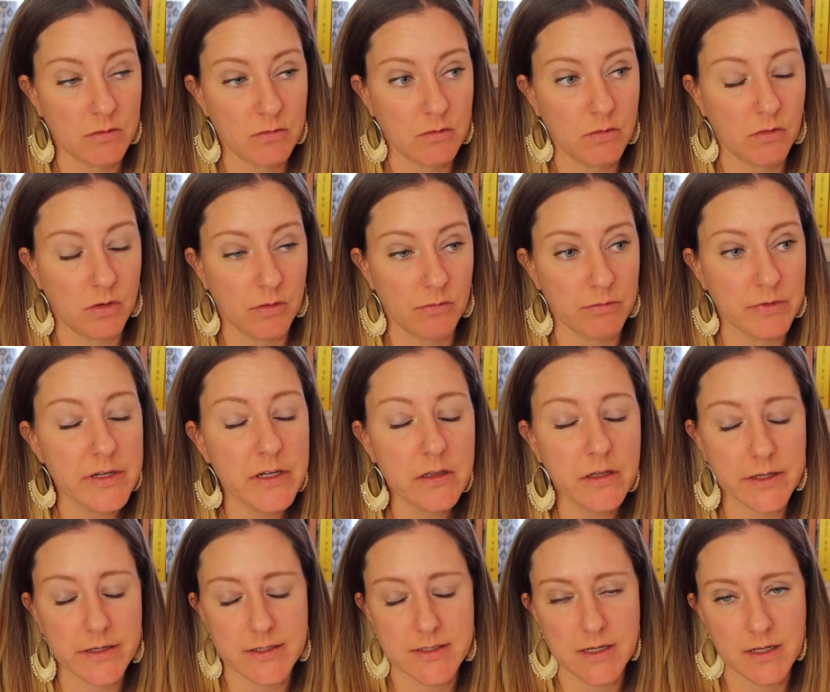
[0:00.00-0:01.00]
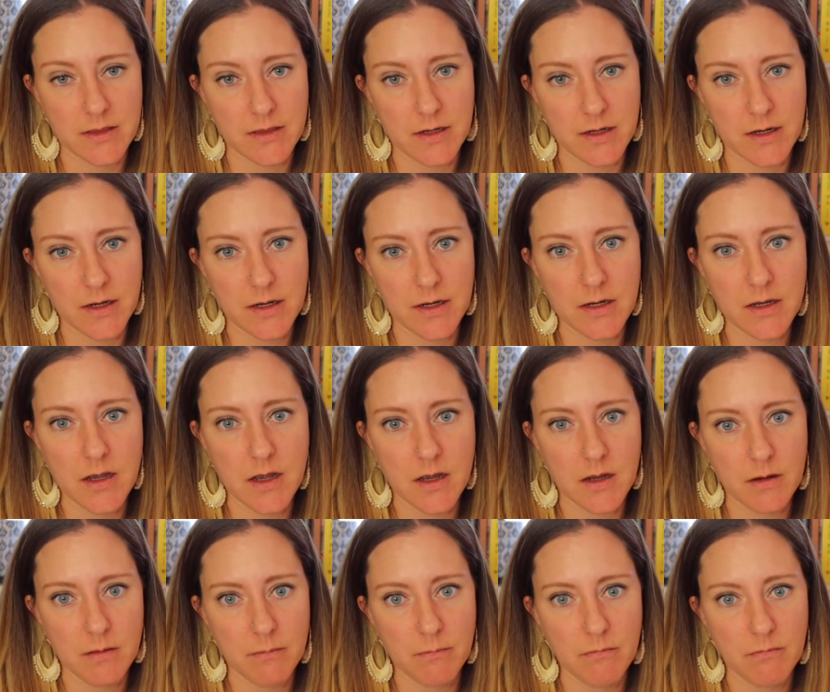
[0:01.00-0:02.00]
or realizing that
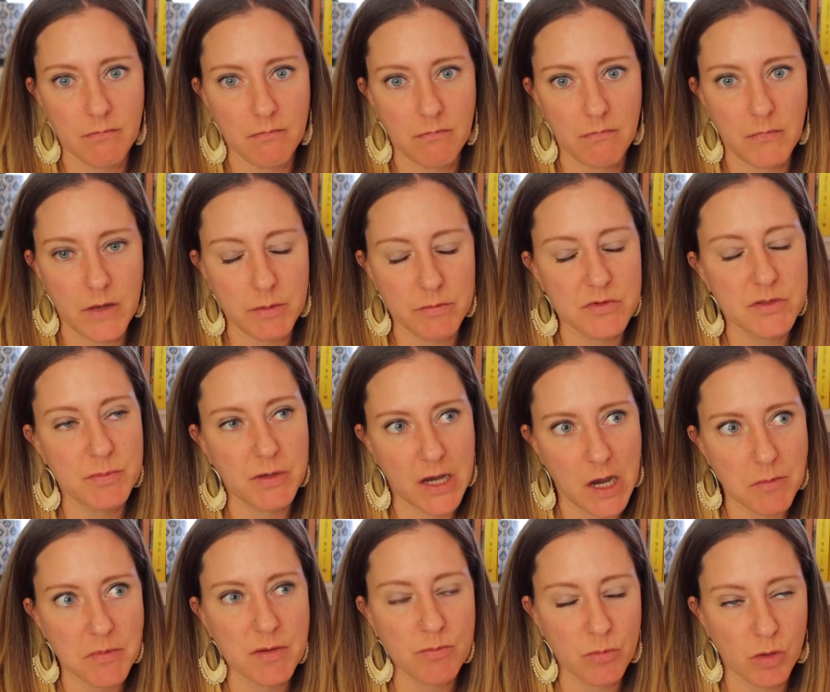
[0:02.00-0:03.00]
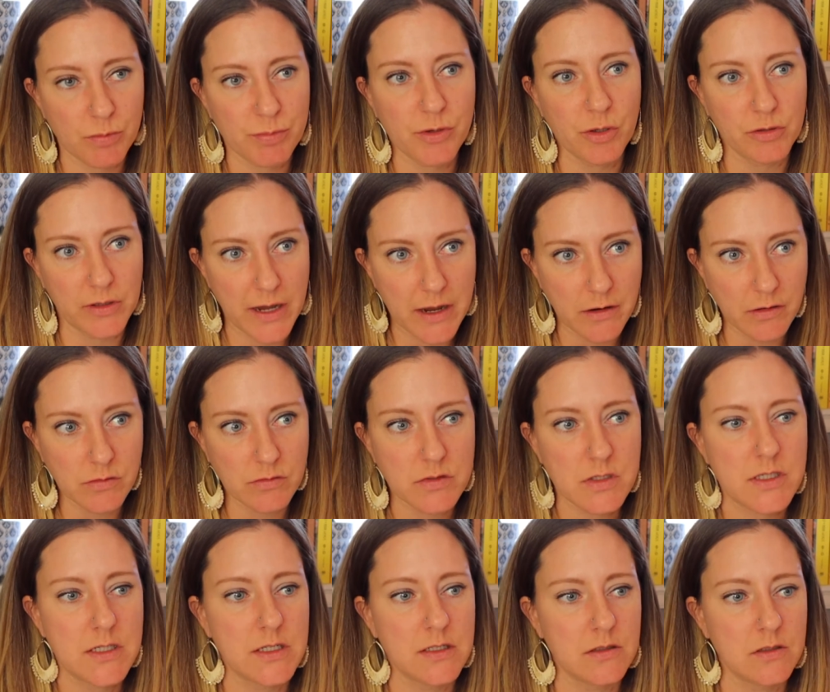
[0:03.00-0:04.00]
it was becoming more
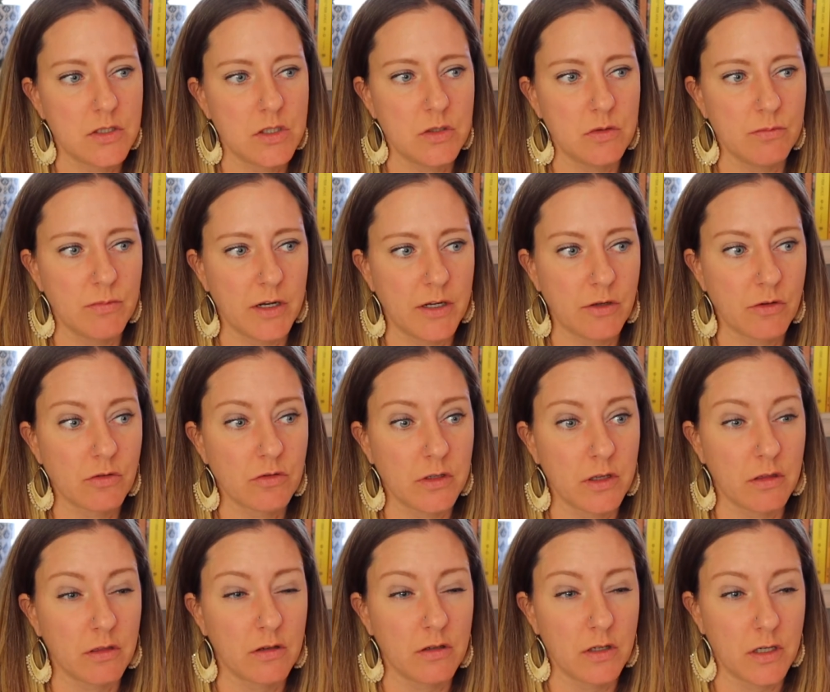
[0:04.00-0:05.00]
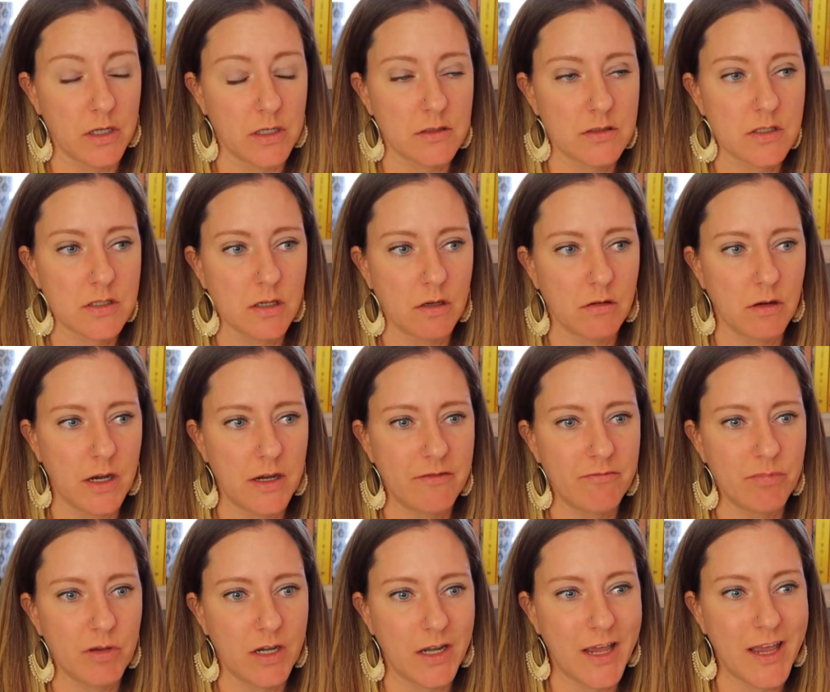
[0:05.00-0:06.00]
pronounced into my early 30s. So
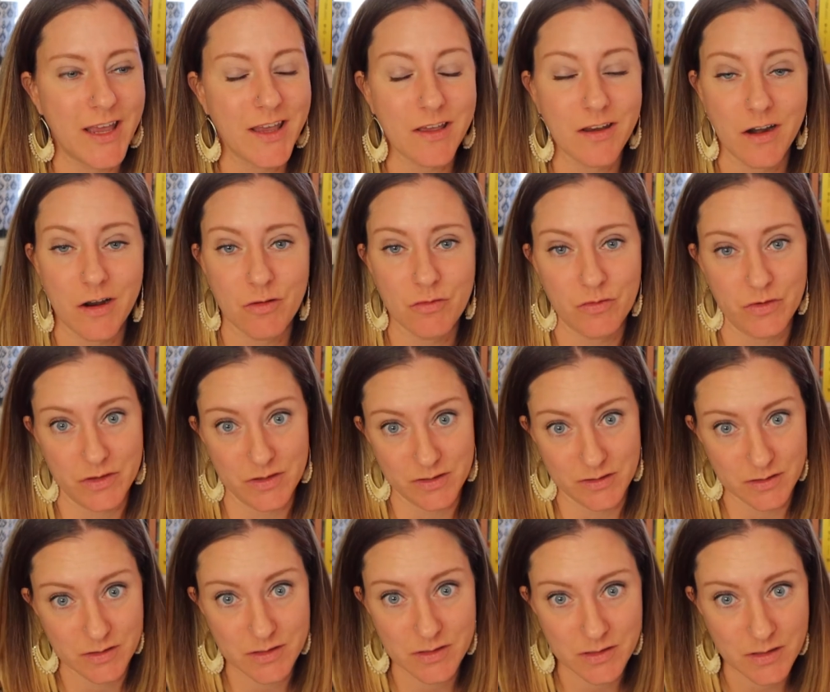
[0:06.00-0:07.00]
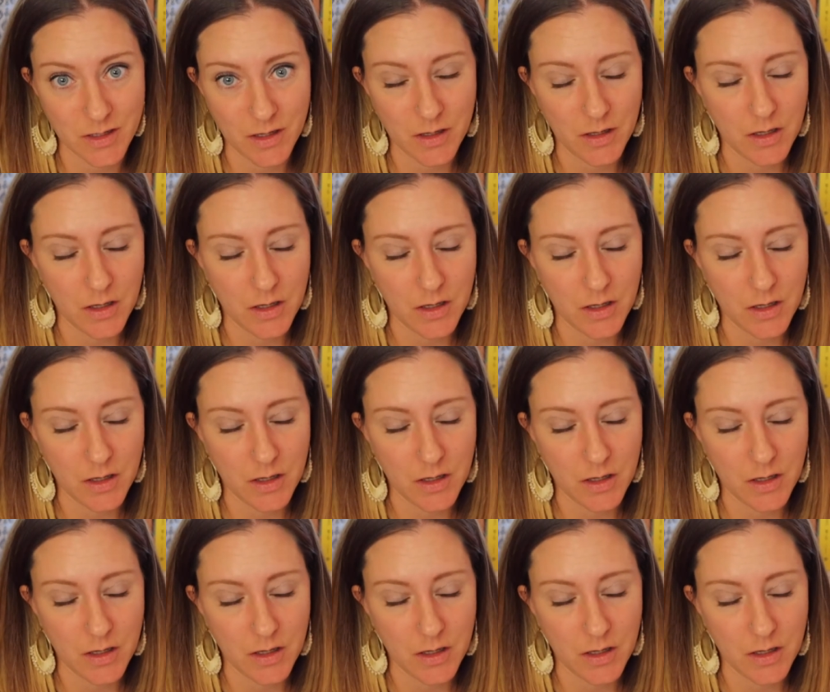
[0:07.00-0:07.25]
I've been hanging out with this